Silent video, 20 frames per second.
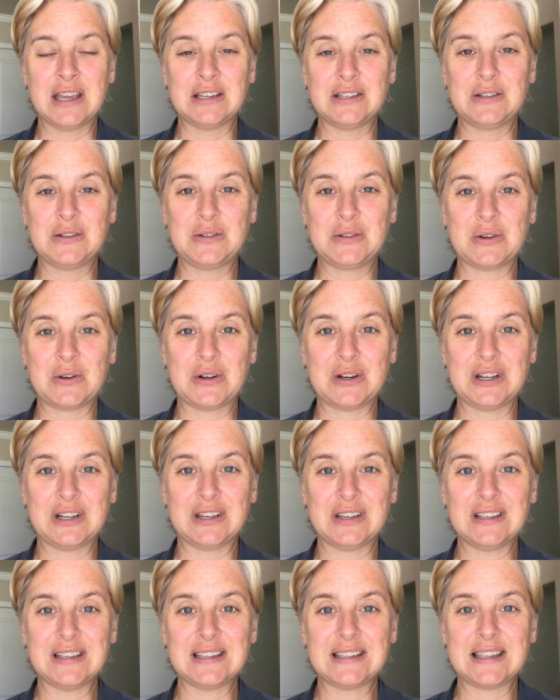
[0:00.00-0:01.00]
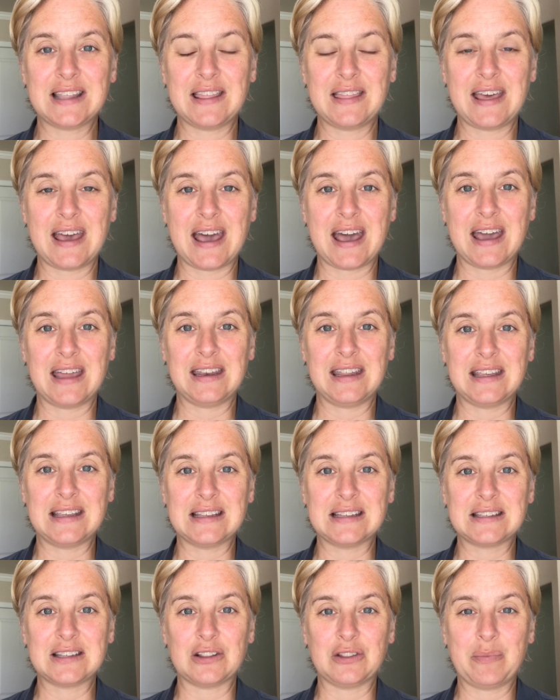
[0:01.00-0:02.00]
tutorials that
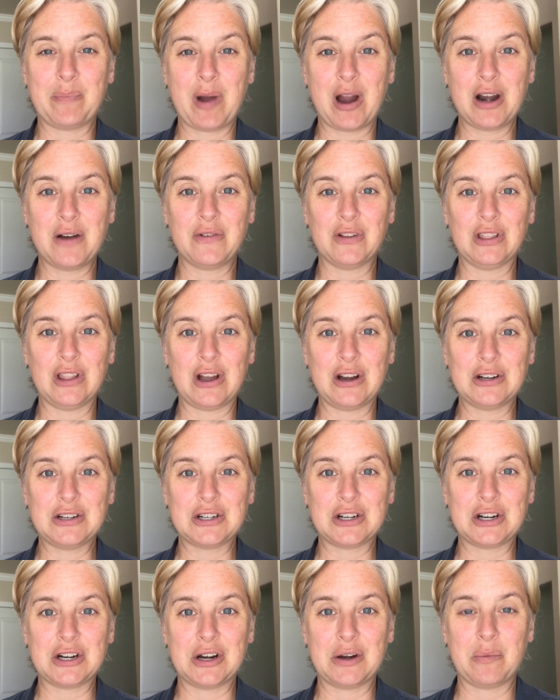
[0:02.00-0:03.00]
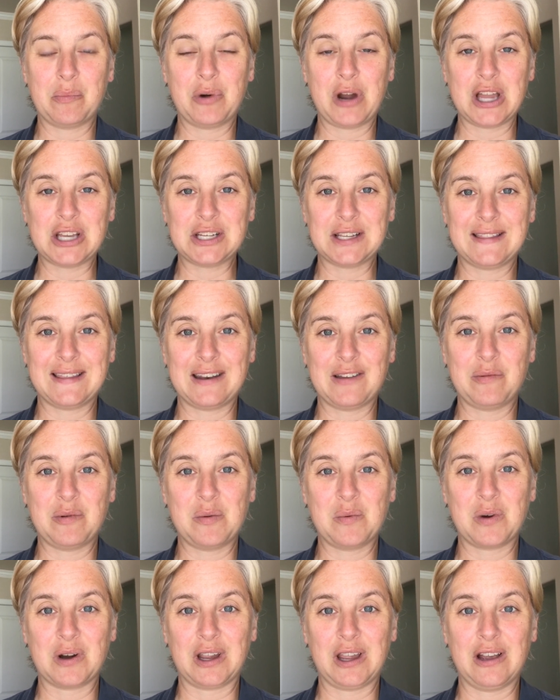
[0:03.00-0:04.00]
is part of a larger project that I've
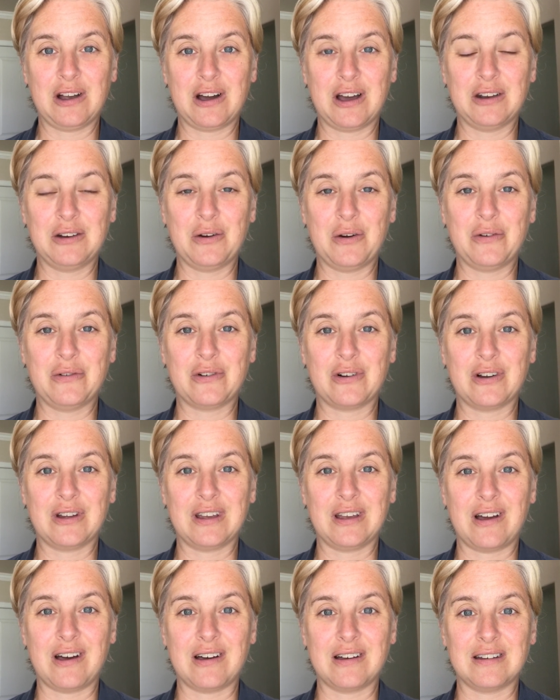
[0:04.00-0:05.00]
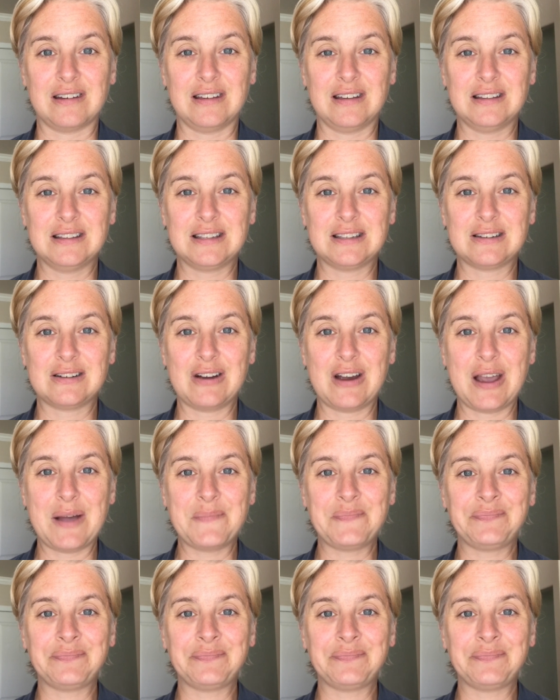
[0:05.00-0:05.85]
been working on over on Instagram.